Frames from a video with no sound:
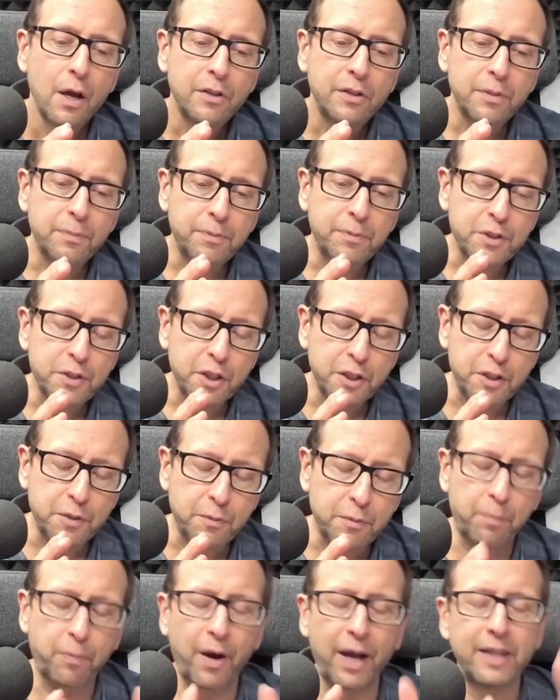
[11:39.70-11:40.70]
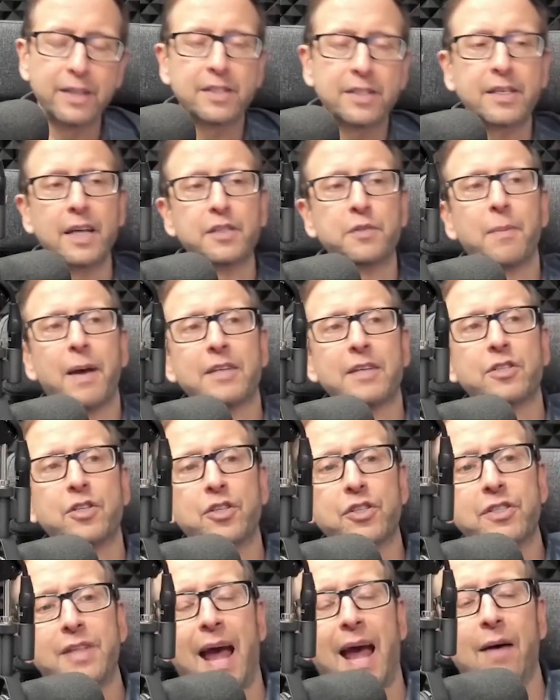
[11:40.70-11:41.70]
The brain sends
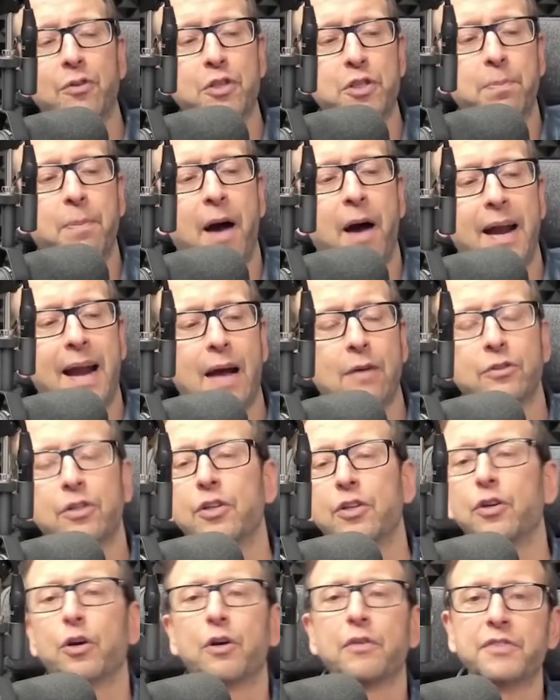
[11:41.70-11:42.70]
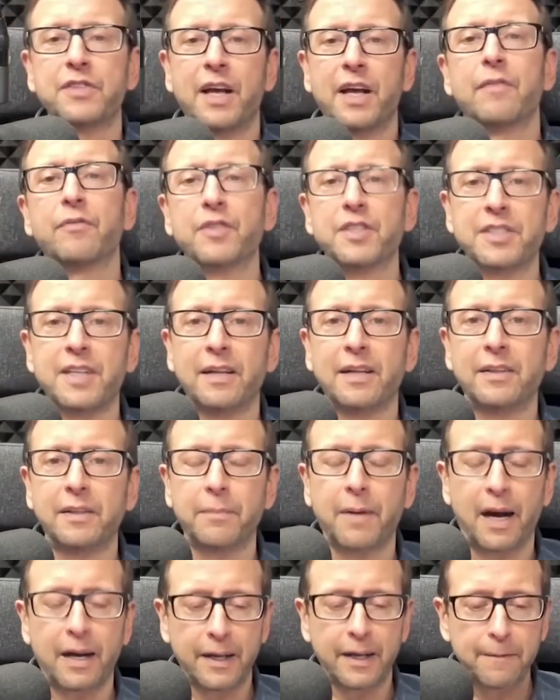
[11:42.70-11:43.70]
messages down the spine, out the nerves to every cell in
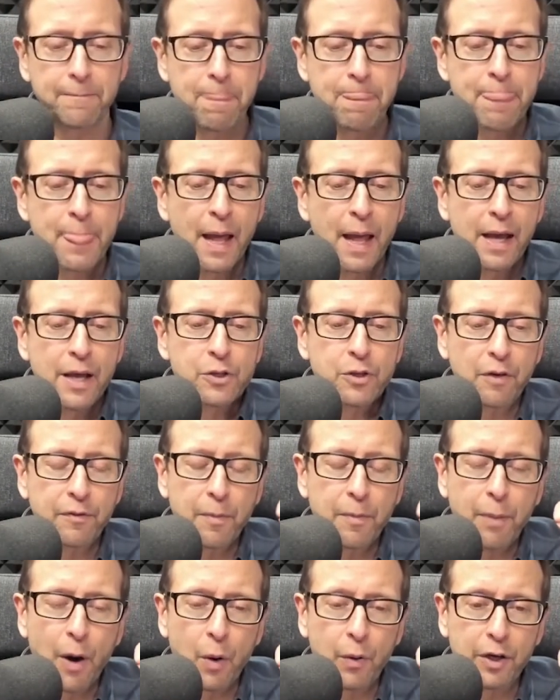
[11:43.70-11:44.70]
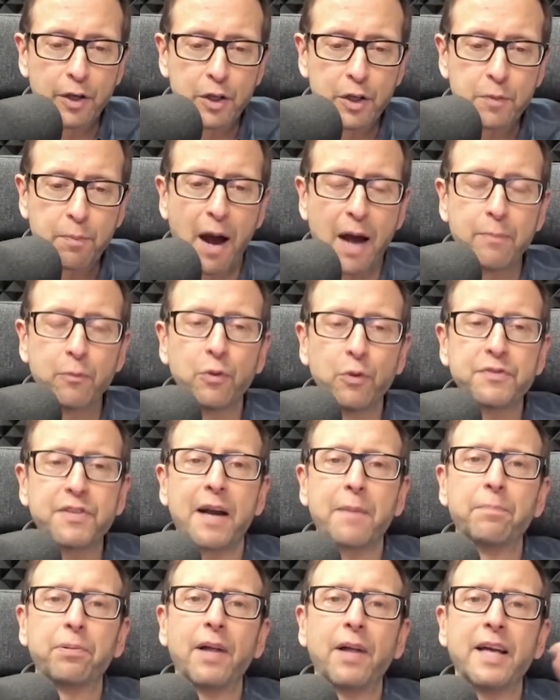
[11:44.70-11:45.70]
the body. So if a bone in the spine moves
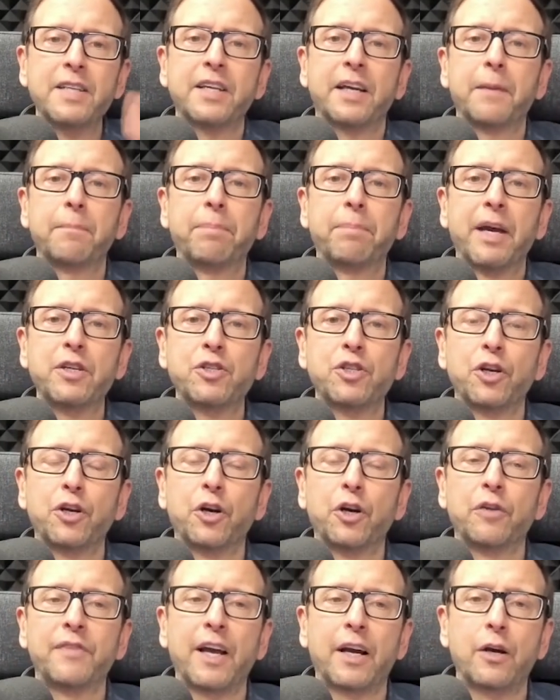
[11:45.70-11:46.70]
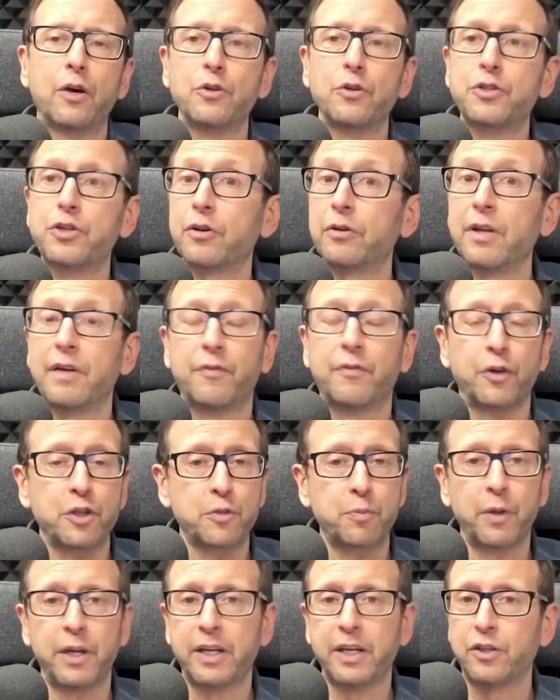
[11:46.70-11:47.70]
out of place, it can pinch the nerve that goes to your liver, your
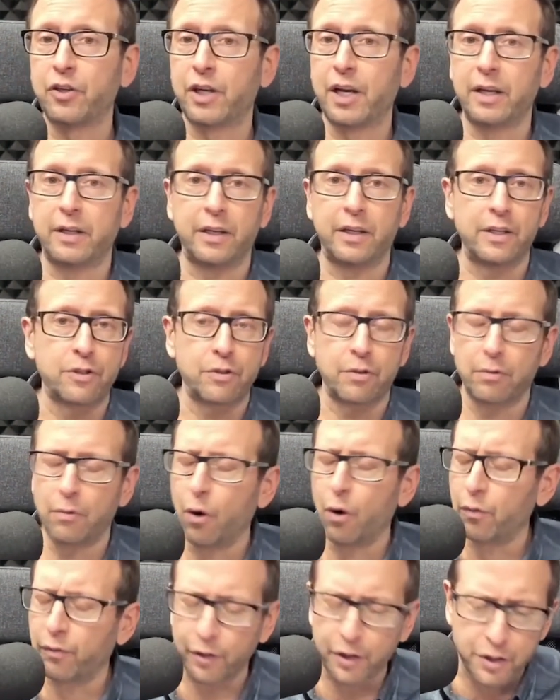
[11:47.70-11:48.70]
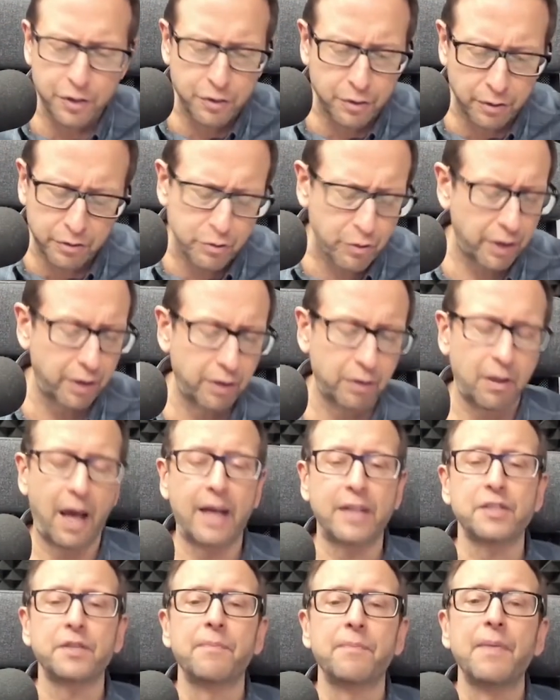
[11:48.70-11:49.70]
spleen, your kidneys, your ovaries, your adrenal
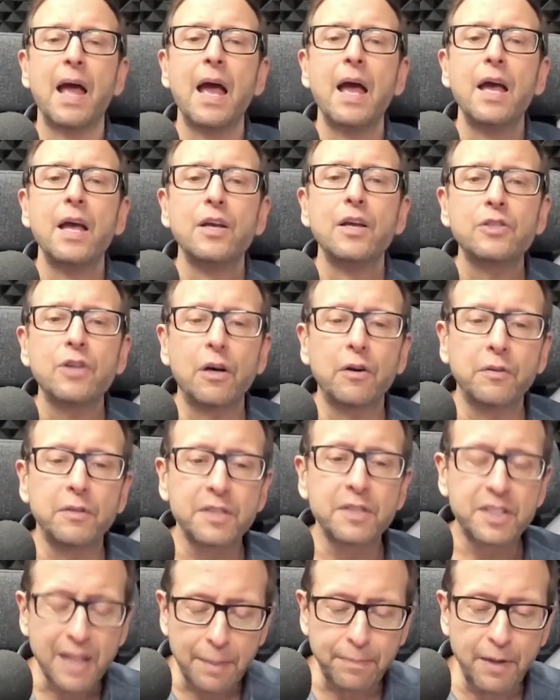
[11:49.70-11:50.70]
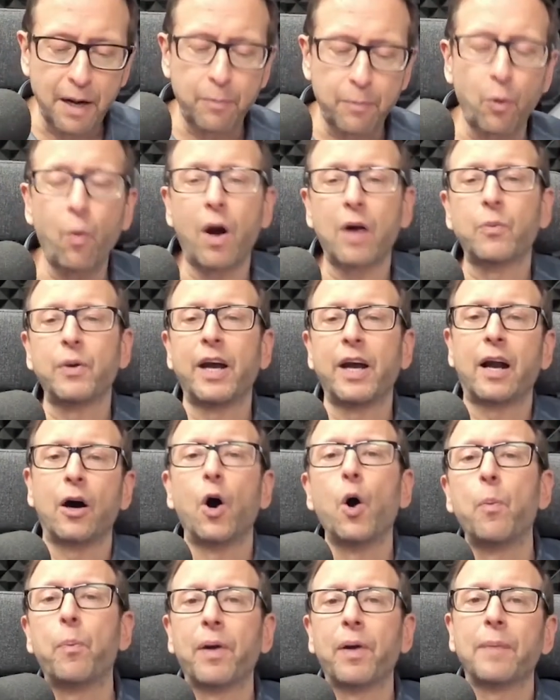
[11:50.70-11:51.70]
glands. So step number one, we got to
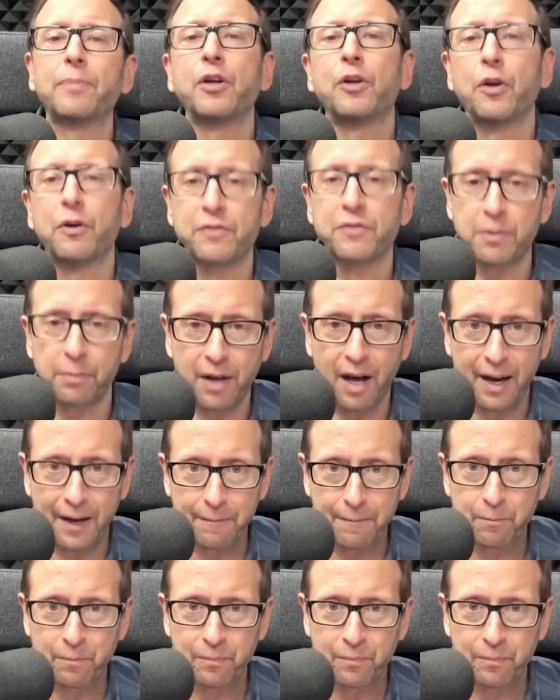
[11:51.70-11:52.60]
open up the nerve supply.